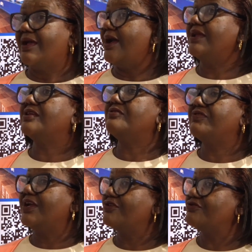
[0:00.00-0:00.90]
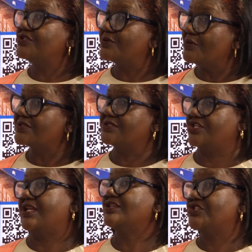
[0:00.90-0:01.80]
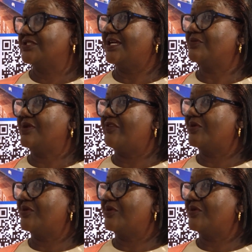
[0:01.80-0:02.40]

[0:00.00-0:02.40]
identify the resource challenges that we have,